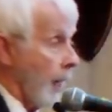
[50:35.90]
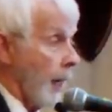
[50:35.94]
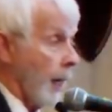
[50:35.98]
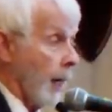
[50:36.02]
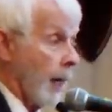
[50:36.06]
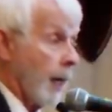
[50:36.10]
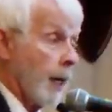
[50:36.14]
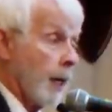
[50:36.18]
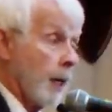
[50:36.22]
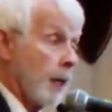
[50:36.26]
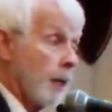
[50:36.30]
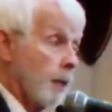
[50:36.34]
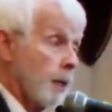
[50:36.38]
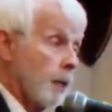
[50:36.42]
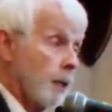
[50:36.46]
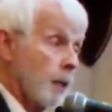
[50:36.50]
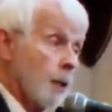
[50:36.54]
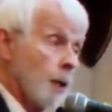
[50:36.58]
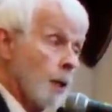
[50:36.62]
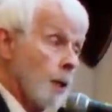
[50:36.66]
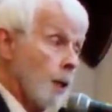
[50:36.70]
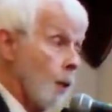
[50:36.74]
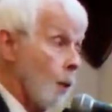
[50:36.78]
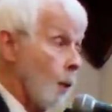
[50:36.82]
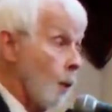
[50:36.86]
And
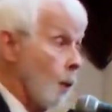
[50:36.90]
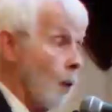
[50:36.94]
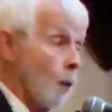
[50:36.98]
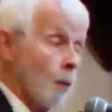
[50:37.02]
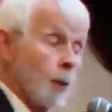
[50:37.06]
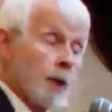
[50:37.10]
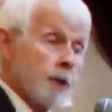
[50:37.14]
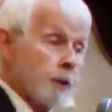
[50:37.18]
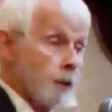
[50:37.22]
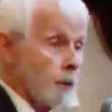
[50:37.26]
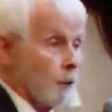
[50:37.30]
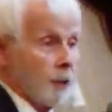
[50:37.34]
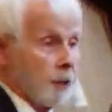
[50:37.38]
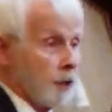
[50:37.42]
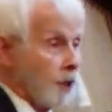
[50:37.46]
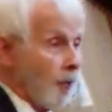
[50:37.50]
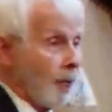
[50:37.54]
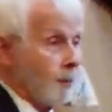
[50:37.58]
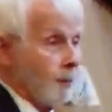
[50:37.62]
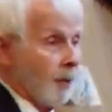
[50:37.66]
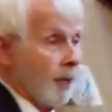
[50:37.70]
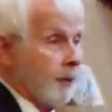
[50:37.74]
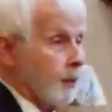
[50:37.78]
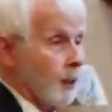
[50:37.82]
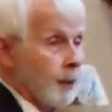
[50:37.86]
we do a good
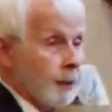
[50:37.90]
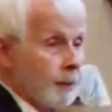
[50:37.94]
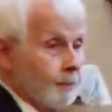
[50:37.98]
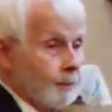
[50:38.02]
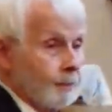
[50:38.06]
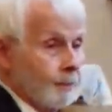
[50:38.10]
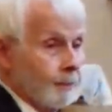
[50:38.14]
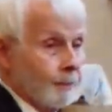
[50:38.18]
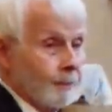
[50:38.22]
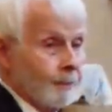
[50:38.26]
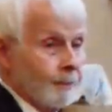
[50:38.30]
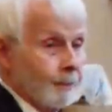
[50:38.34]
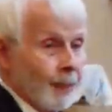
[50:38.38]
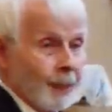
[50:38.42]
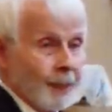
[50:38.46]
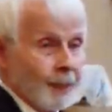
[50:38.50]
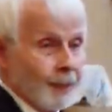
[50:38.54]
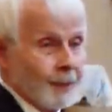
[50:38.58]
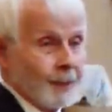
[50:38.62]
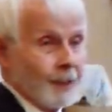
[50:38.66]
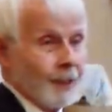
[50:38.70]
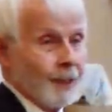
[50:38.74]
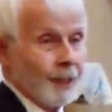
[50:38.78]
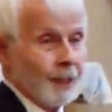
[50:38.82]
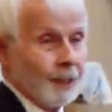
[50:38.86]
job of it. I can
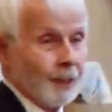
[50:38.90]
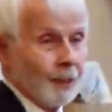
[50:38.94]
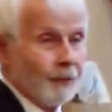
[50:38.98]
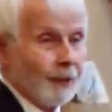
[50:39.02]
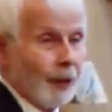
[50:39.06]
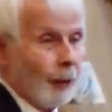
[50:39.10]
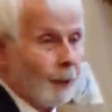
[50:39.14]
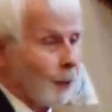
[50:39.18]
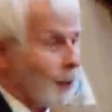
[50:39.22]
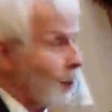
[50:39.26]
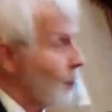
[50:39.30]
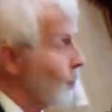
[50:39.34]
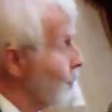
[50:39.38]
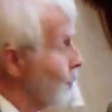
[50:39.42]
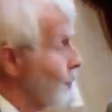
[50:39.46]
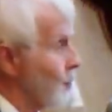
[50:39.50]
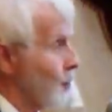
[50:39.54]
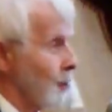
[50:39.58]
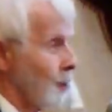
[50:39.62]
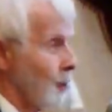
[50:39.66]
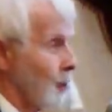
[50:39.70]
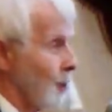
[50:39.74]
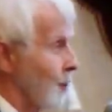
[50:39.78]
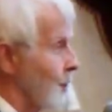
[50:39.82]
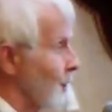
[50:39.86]
tell you, the Foundation
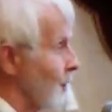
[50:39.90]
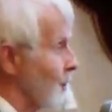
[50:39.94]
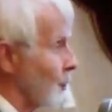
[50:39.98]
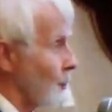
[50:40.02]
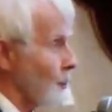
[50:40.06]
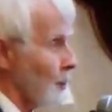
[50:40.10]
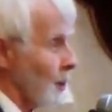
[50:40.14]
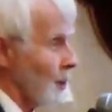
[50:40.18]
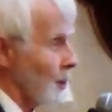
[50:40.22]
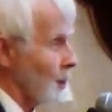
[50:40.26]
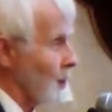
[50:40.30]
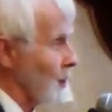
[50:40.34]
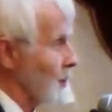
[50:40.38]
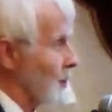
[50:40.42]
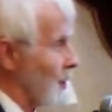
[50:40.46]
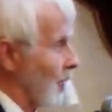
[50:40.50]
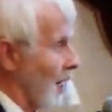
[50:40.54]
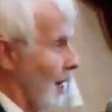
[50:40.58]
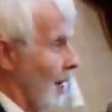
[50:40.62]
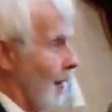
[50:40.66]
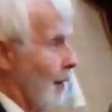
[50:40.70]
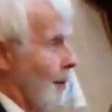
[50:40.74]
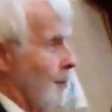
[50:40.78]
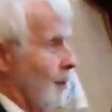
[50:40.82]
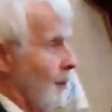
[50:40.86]
series does a real good
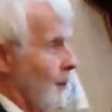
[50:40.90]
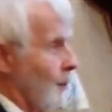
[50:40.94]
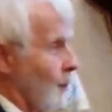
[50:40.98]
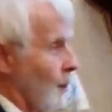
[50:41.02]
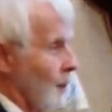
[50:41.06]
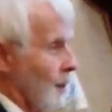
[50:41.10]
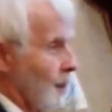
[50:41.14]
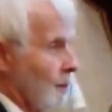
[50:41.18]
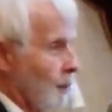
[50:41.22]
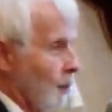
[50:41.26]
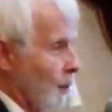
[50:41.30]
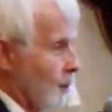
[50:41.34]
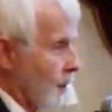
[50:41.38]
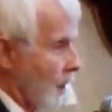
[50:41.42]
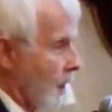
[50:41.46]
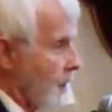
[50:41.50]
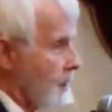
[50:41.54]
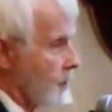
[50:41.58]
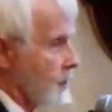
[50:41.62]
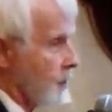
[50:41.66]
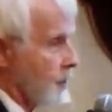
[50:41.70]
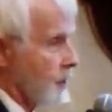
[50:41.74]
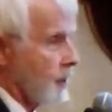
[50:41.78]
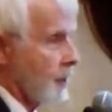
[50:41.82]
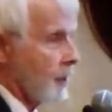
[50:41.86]
job in what it
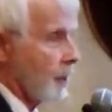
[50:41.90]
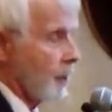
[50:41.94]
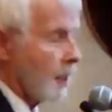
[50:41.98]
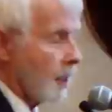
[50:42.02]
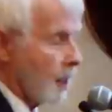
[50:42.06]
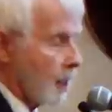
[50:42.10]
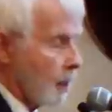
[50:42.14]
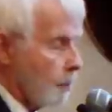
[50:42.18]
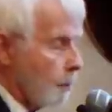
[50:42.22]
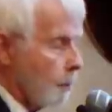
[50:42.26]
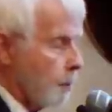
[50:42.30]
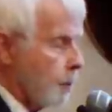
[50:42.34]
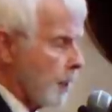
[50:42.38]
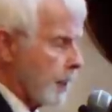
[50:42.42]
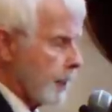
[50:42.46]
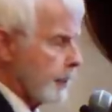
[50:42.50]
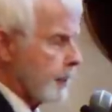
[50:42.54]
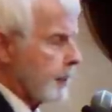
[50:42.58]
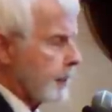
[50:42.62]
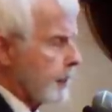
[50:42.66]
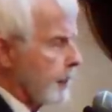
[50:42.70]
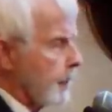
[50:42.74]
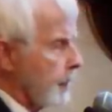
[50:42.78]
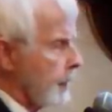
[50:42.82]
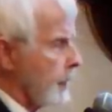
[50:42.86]
presents.
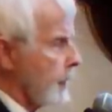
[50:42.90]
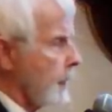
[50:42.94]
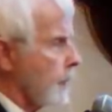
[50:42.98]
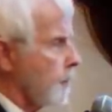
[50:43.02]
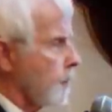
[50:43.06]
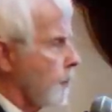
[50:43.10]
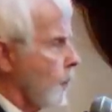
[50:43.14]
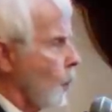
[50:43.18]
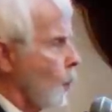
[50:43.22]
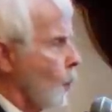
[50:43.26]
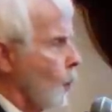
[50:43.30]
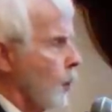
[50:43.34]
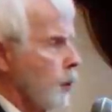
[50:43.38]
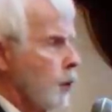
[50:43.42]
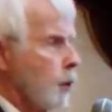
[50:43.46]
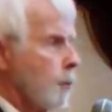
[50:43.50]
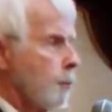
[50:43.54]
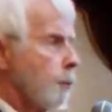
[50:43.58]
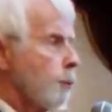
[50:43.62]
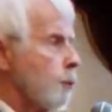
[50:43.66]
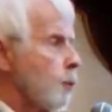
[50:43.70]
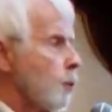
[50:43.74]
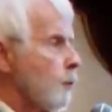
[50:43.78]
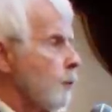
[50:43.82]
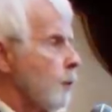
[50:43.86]
But um, when you
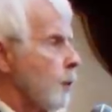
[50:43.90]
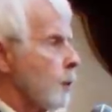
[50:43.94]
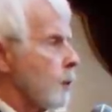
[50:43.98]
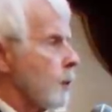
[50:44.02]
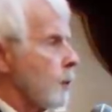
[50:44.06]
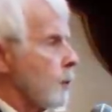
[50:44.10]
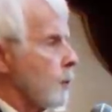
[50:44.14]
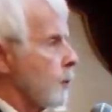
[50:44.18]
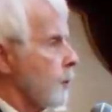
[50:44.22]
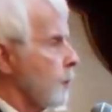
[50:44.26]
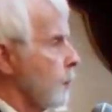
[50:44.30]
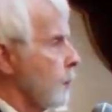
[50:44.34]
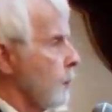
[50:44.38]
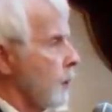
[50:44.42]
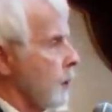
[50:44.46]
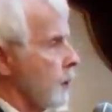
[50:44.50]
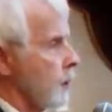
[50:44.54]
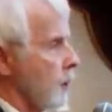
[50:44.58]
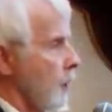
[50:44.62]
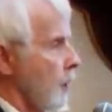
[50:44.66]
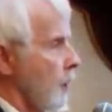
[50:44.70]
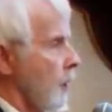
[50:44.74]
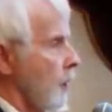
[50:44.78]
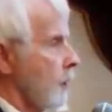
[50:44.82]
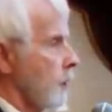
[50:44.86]
prove that those theories
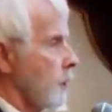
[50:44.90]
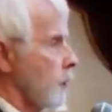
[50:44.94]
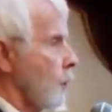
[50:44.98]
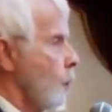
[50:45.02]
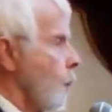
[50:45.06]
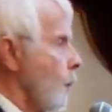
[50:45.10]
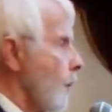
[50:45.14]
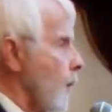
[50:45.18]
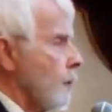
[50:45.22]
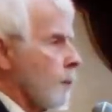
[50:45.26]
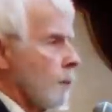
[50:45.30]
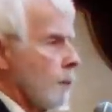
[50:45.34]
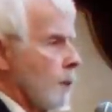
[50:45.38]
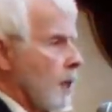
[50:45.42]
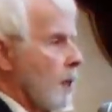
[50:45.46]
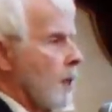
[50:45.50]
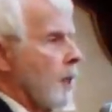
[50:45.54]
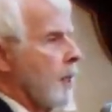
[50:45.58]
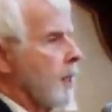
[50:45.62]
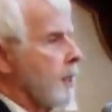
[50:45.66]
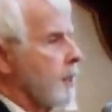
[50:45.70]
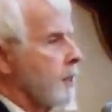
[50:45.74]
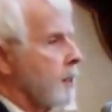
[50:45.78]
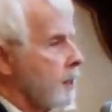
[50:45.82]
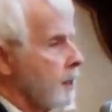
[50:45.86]
aren't quite
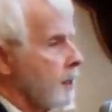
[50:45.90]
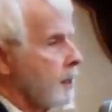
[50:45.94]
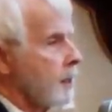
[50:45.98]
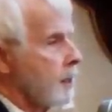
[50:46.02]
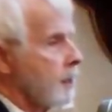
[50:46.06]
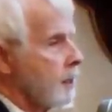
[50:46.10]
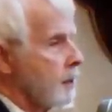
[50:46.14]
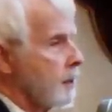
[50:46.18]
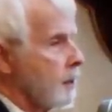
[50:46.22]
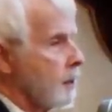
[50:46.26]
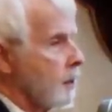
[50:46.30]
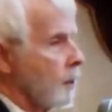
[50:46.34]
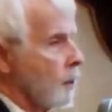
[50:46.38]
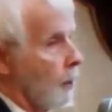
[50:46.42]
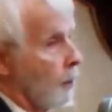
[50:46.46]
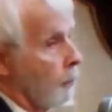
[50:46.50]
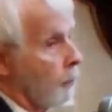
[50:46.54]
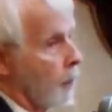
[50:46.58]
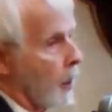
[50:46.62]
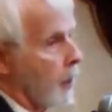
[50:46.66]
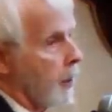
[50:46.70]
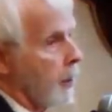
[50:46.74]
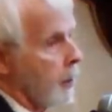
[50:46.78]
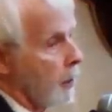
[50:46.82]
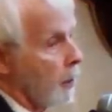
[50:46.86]
right, or aren't
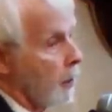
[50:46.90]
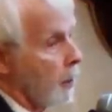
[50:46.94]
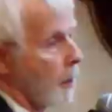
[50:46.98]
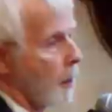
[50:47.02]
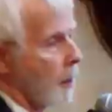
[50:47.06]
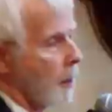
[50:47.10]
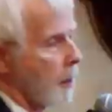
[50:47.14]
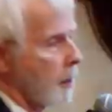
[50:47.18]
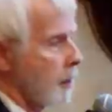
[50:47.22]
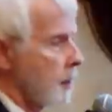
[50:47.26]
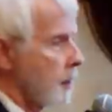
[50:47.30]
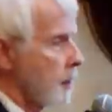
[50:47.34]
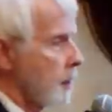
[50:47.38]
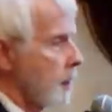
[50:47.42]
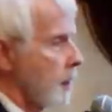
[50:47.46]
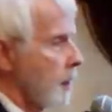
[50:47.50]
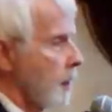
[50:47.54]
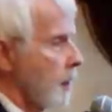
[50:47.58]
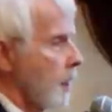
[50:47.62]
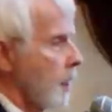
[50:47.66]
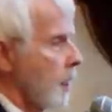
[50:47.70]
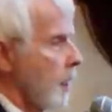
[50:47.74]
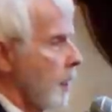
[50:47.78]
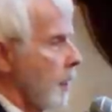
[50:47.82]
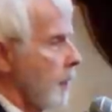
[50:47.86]
right at all,
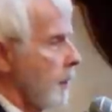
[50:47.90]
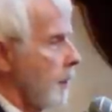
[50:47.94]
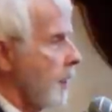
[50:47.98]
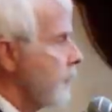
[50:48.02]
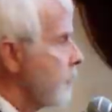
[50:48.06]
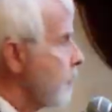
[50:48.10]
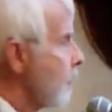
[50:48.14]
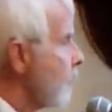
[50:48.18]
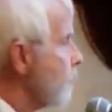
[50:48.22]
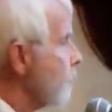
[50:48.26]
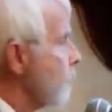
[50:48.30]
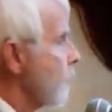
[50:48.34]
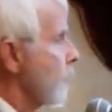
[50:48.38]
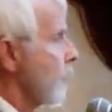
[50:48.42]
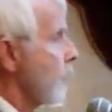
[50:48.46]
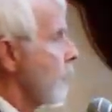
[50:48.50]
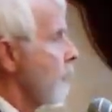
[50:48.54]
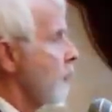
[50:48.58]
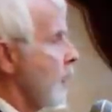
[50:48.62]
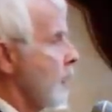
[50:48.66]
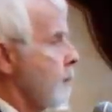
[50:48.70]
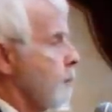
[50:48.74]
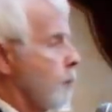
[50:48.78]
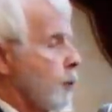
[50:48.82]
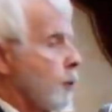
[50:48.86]
that doesn't
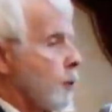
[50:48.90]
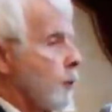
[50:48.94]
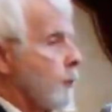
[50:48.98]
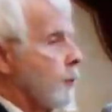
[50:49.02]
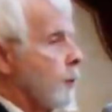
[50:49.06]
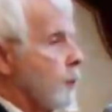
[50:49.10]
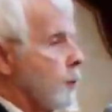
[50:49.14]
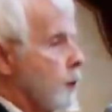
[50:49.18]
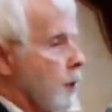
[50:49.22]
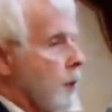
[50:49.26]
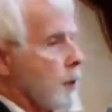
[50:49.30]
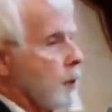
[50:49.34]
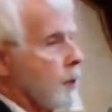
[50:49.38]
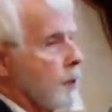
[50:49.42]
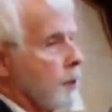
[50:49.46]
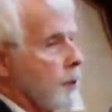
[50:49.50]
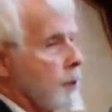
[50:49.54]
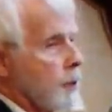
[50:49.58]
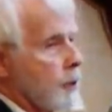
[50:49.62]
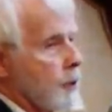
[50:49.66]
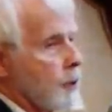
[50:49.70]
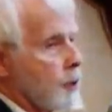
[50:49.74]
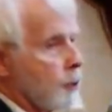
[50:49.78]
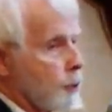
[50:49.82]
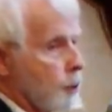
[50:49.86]
thereby prove that
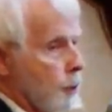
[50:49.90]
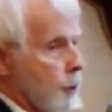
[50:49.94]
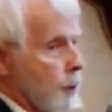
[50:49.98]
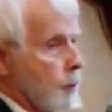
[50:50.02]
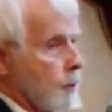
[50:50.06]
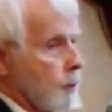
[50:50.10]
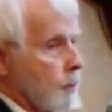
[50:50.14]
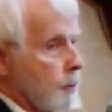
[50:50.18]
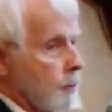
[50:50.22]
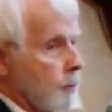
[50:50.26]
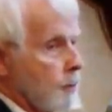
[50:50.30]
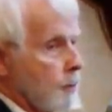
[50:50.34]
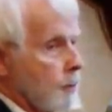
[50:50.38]
Genesis is true.